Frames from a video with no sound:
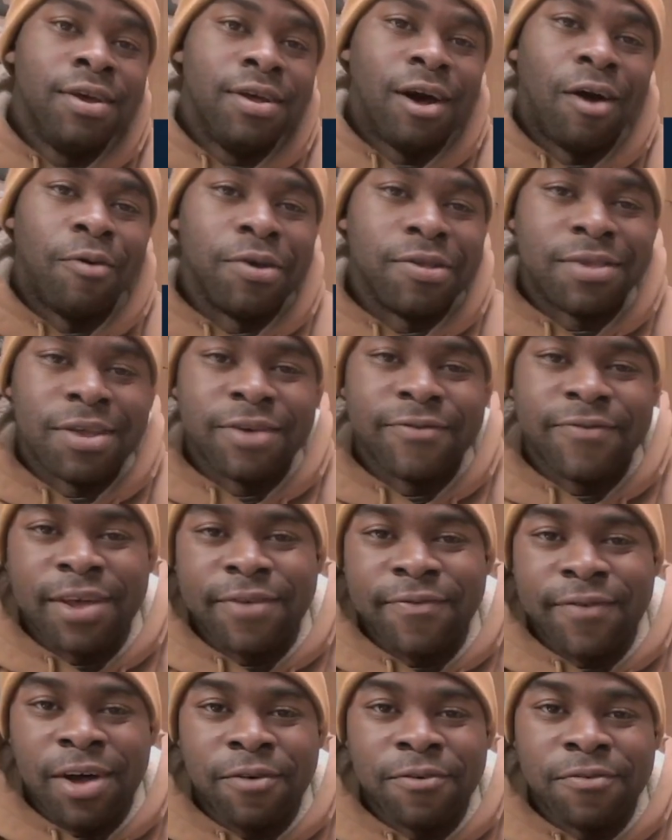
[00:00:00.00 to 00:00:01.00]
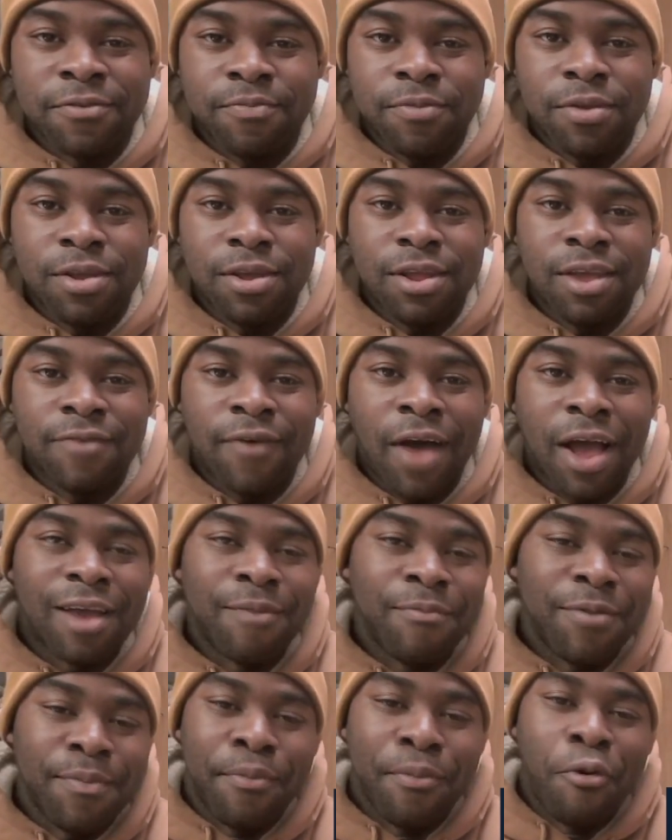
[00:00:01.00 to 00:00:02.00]
I always said that, like, if I
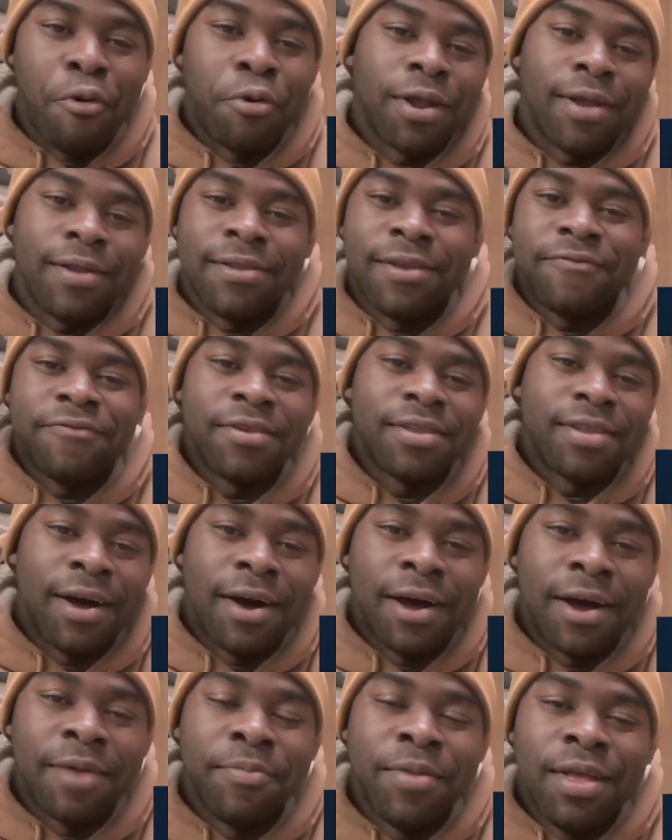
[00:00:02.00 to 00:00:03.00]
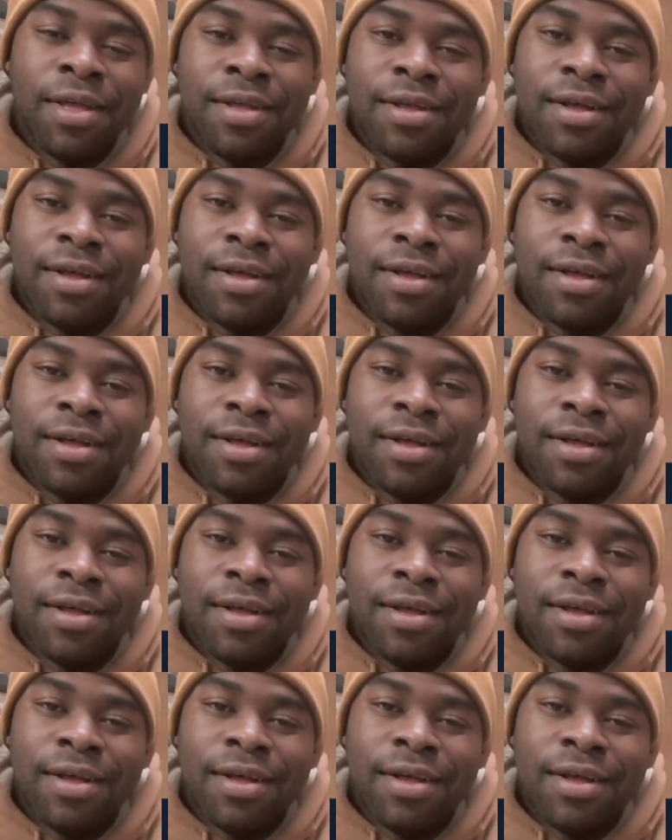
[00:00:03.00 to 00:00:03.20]
could be born at a different time,